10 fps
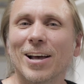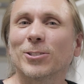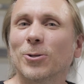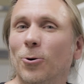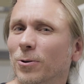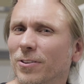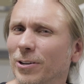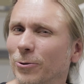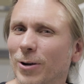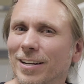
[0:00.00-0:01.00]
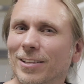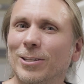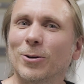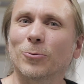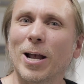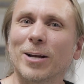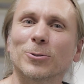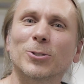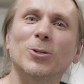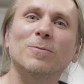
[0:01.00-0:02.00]
So theoretically, the
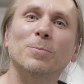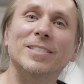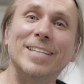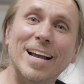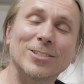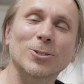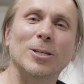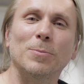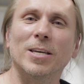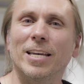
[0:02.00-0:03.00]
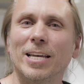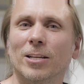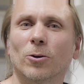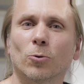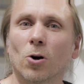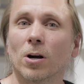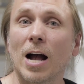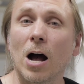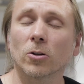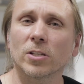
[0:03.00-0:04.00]
Wrangles could potentially be eating Aurora
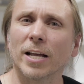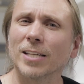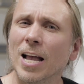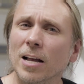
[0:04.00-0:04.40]
house snakes.